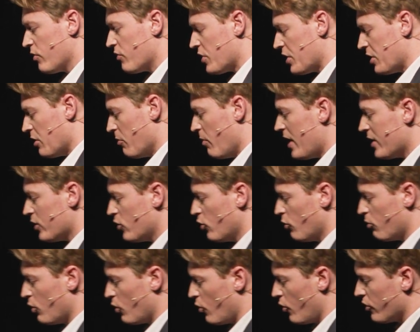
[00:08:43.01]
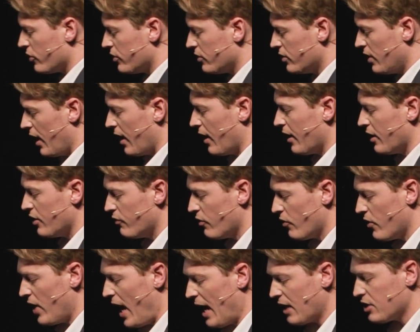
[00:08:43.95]
We've seen the medical board, in a
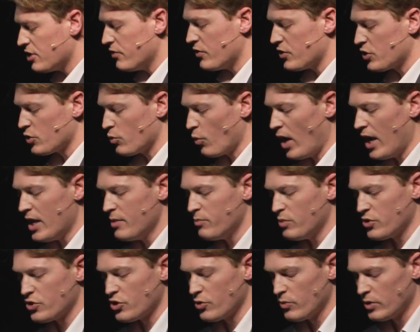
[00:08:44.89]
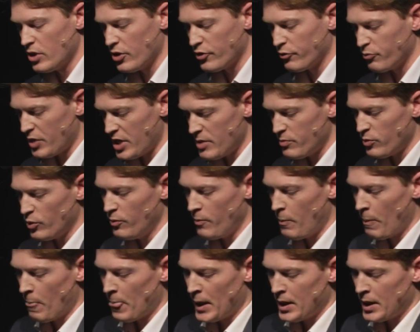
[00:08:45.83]
very activist way, pursue a lot of people.